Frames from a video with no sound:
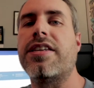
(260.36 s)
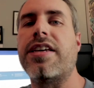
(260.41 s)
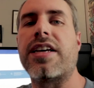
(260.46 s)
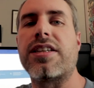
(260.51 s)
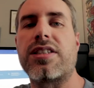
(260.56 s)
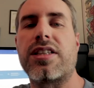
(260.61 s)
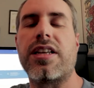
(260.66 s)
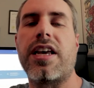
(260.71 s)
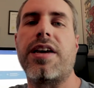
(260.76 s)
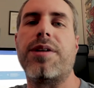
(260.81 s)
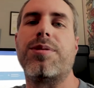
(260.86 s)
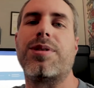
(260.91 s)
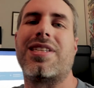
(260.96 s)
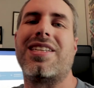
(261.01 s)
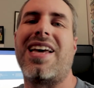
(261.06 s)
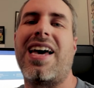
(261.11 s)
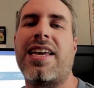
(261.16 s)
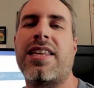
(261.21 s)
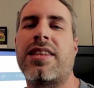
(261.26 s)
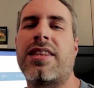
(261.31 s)
Yesterday it was
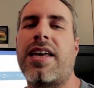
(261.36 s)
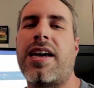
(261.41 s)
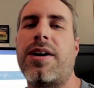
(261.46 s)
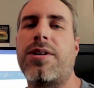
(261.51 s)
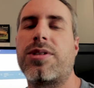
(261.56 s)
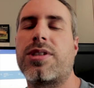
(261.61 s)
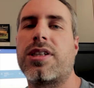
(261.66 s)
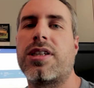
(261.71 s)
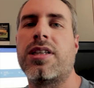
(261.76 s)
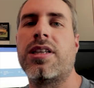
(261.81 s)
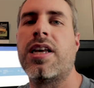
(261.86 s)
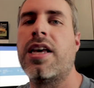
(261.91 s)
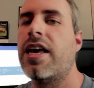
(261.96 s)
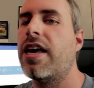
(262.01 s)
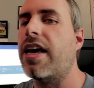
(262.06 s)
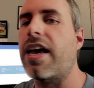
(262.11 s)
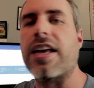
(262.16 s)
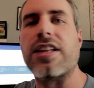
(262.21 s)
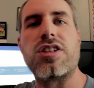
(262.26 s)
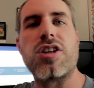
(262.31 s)
9,000.
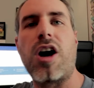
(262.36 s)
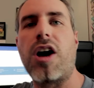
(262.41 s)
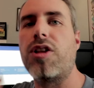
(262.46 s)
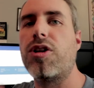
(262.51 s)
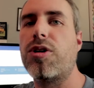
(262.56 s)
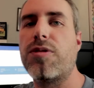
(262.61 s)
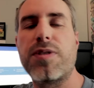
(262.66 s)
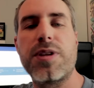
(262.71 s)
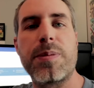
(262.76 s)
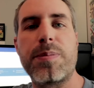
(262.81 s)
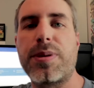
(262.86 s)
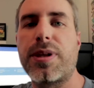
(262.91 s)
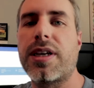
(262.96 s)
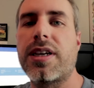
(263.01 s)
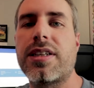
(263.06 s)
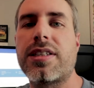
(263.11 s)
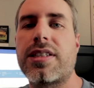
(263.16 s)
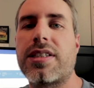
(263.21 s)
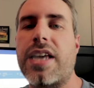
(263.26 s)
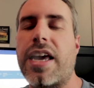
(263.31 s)
It's all over the
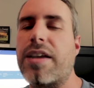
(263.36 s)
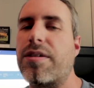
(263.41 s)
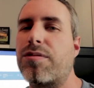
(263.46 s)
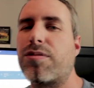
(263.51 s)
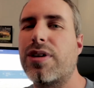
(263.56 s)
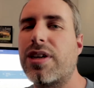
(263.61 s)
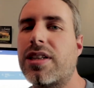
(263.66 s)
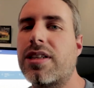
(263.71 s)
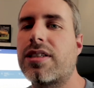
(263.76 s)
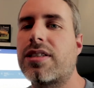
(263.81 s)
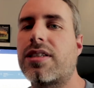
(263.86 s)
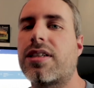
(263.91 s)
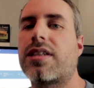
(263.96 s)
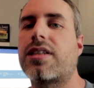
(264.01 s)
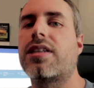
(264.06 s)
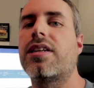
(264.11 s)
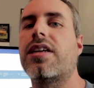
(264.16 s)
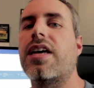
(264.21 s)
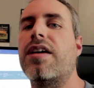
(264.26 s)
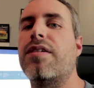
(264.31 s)
place. And
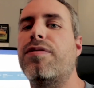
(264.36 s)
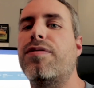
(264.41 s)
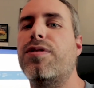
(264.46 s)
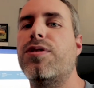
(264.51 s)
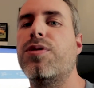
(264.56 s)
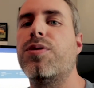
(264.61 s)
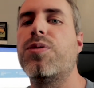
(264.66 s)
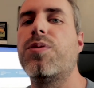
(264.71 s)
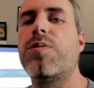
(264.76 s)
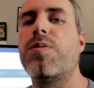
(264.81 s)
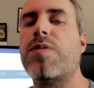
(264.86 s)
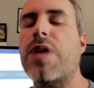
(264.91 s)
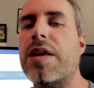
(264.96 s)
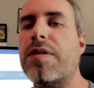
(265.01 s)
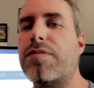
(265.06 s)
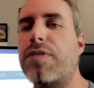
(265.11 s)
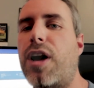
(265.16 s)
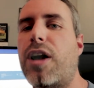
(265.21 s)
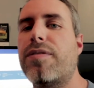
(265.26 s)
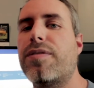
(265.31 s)
realistically, if you
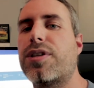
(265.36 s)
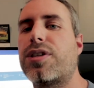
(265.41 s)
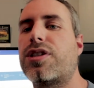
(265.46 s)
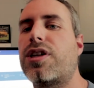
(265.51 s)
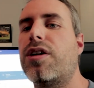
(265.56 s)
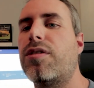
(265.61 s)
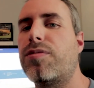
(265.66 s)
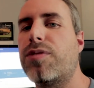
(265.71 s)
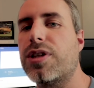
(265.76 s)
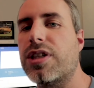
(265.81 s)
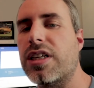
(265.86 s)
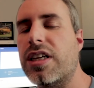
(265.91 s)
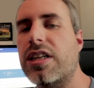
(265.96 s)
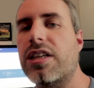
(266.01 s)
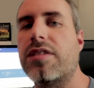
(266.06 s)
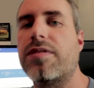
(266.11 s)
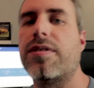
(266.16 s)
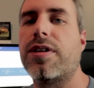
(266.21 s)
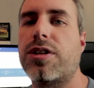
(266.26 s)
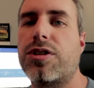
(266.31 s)
involve yourself with the
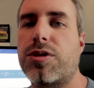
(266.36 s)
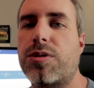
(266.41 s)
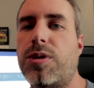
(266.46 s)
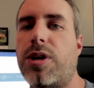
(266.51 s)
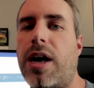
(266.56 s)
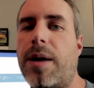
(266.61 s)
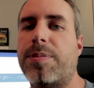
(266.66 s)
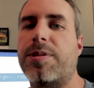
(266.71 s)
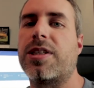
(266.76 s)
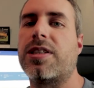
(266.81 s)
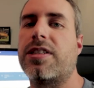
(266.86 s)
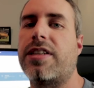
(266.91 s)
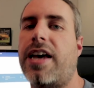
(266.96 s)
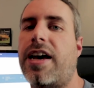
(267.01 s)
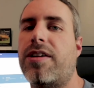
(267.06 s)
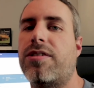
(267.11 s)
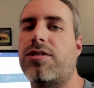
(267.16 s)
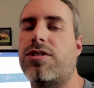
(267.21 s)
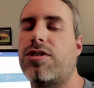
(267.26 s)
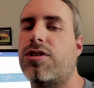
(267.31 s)
individual ups and
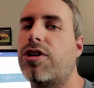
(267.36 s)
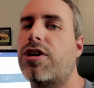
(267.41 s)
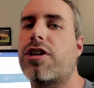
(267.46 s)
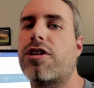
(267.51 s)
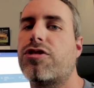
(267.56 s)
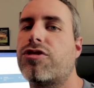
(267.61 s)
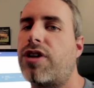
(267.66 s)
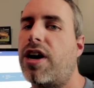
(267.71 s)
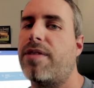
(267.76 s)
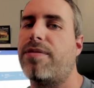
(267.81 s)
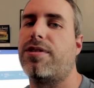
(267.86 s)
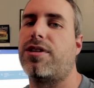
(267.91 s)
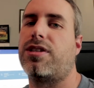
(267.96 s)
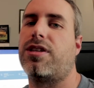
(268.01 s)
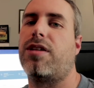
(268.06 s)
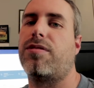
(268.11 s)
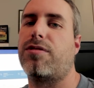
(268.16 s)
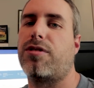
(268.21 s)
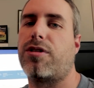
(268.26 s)
downs, you're going to drive yourself